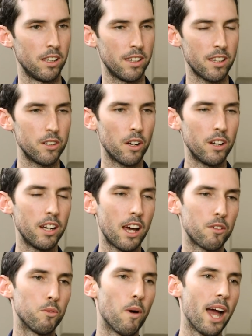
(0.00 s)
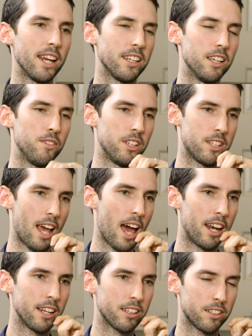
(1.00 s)
There's not enough weight given to
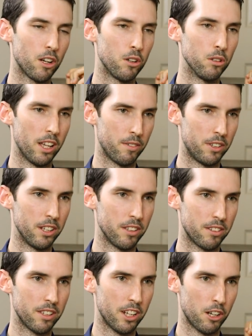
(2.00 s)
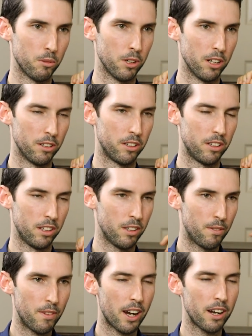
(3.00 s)
anecdotal evidence in our world.
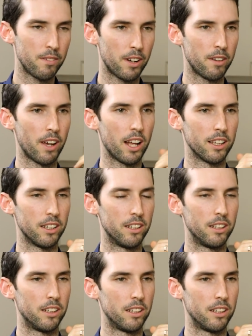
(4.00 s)
It's very, very valid.